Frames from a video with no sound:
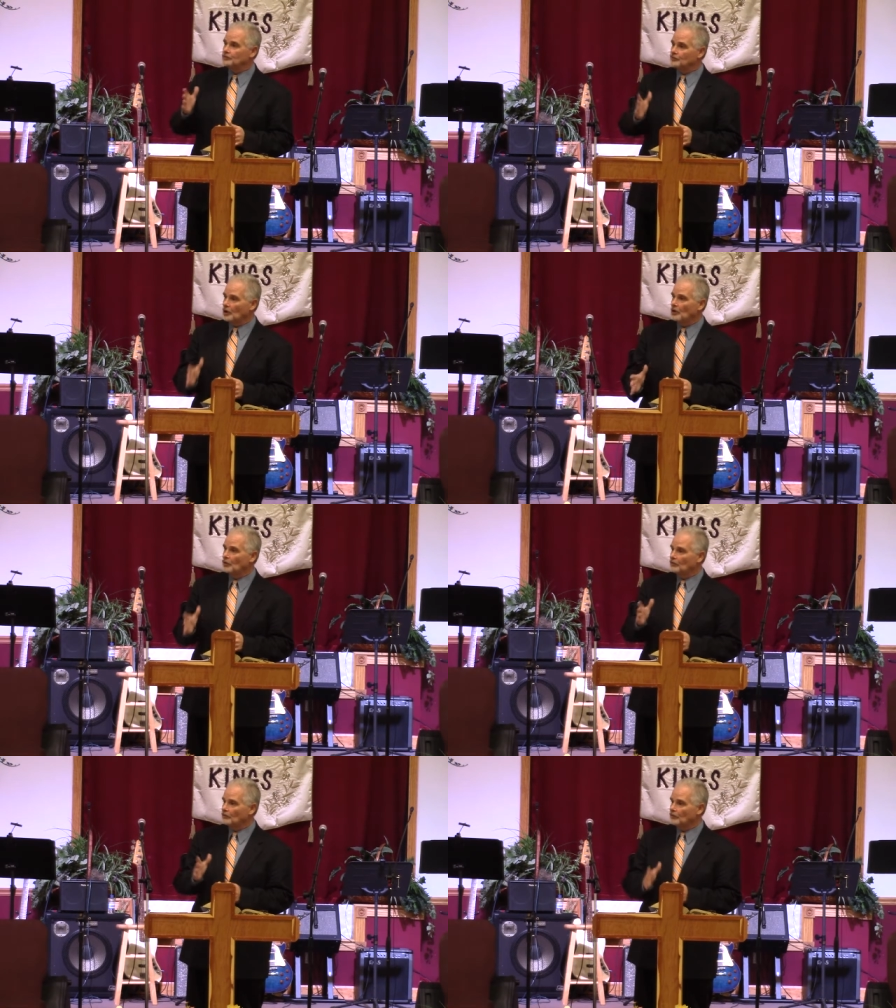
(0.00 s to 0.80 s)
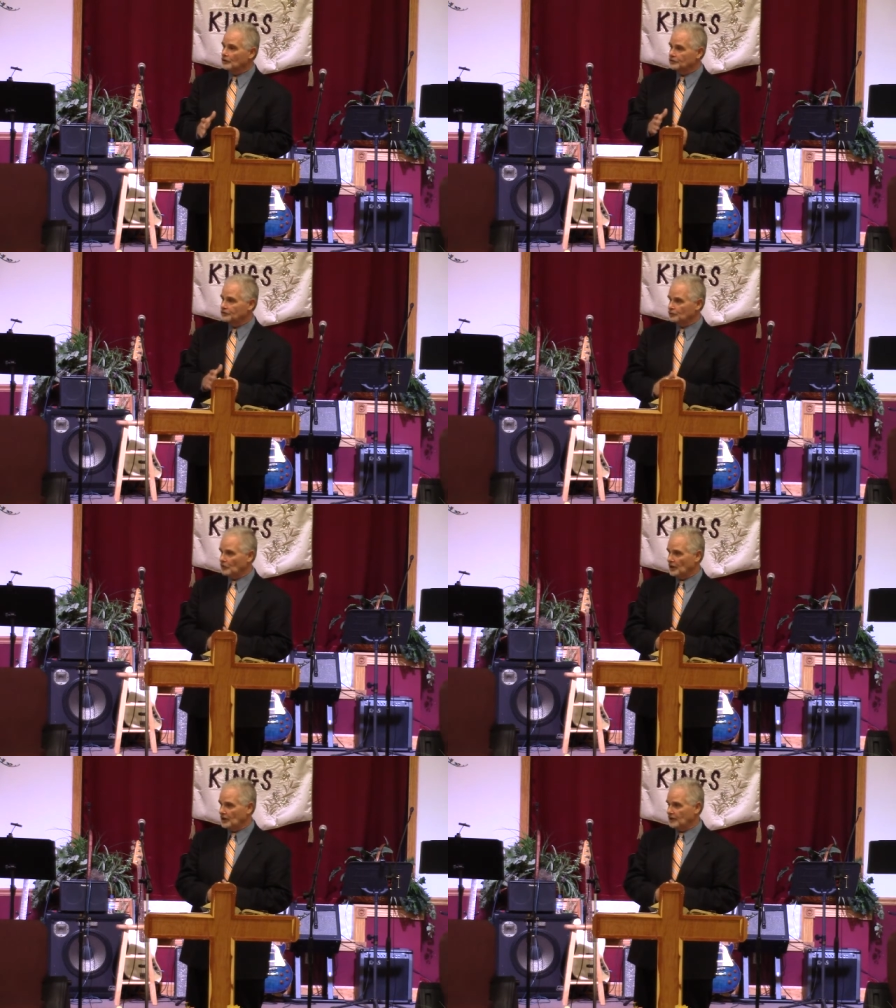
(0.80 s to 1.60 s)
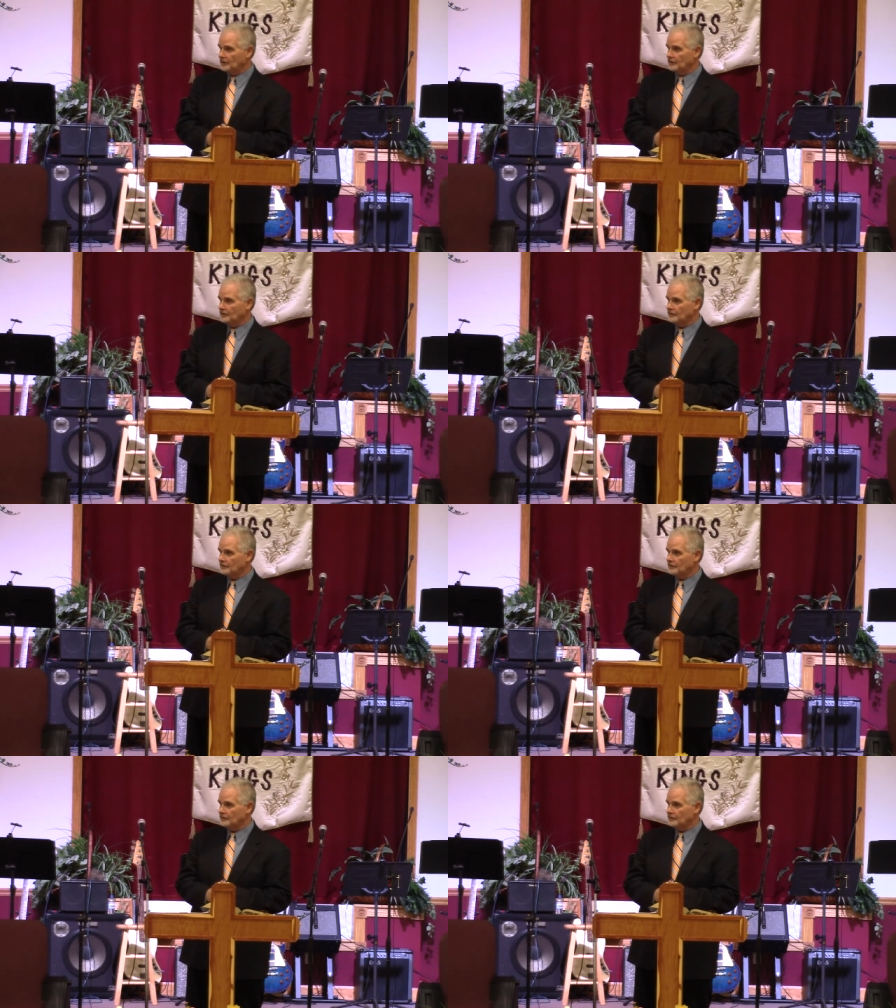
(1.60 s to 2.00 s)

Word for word: Roe versus Wade.